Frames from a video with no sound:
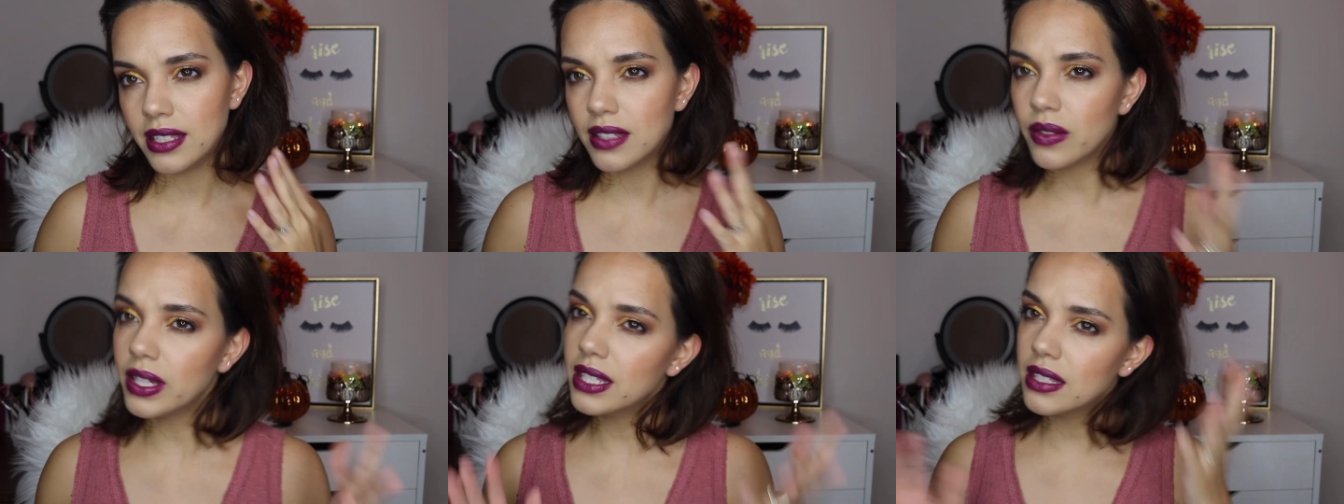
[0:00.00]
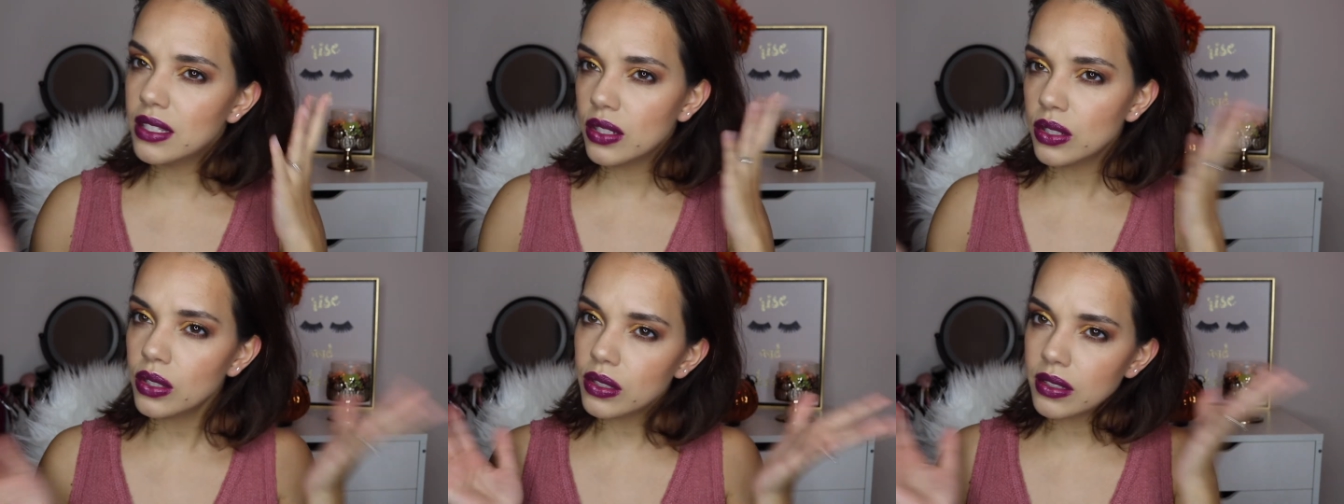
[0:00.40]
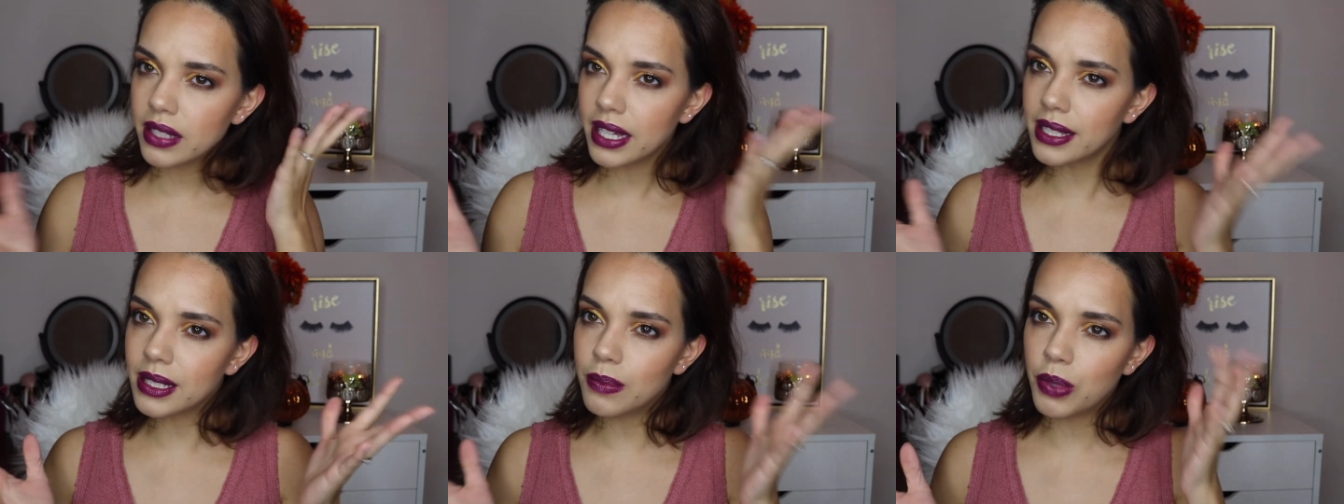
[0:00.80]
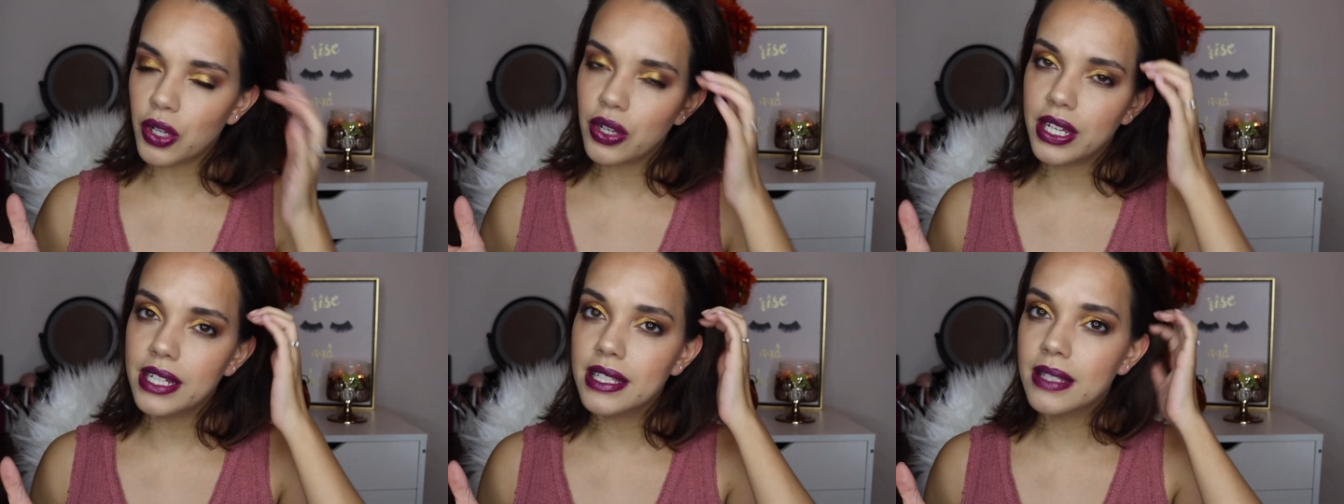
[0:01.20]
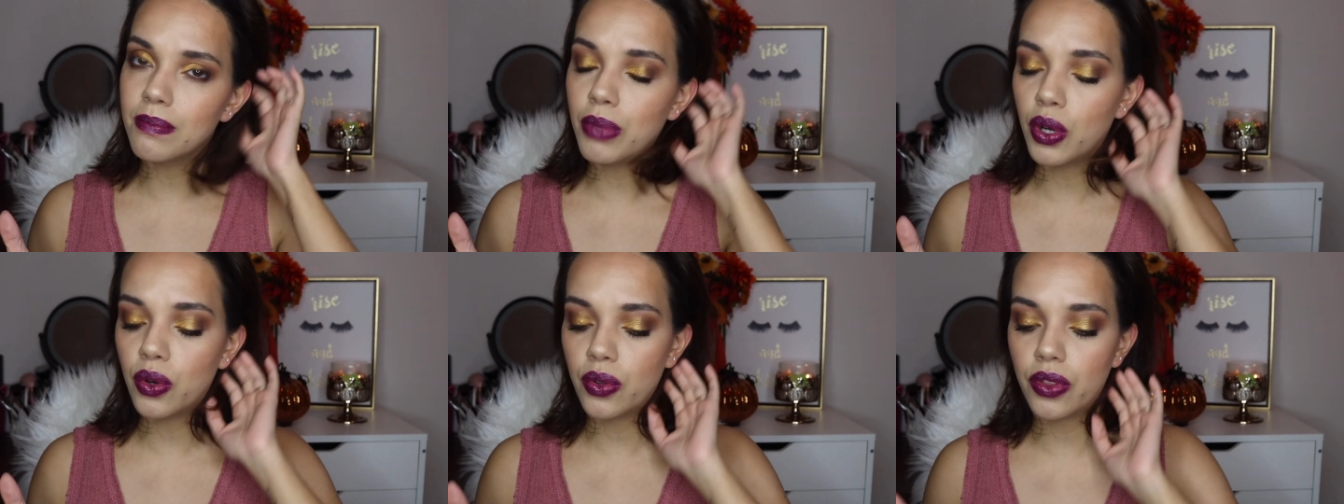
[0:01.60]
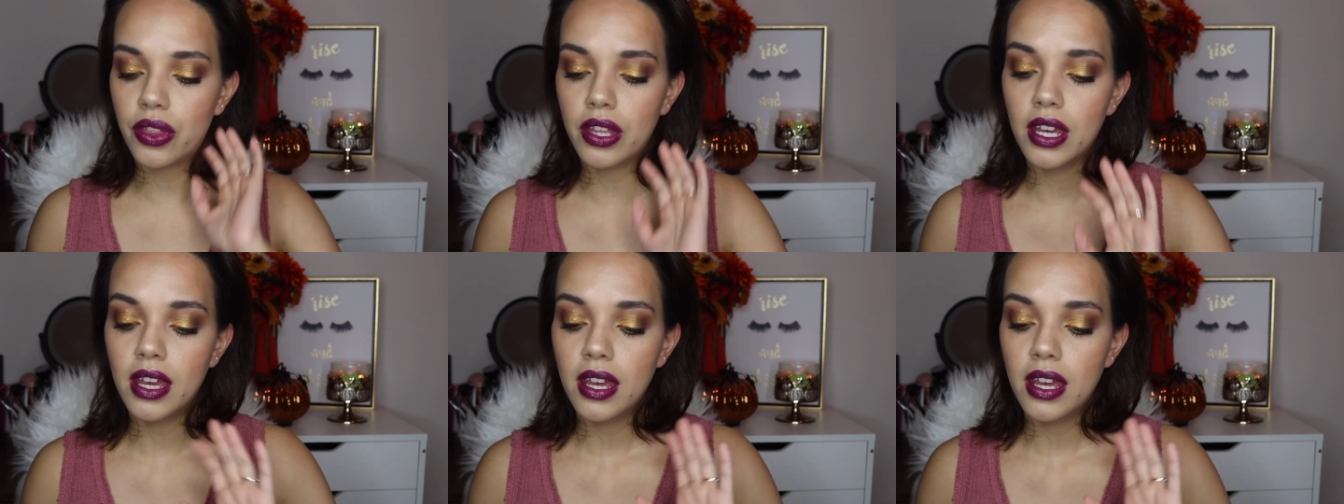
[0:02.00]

So I still experience both.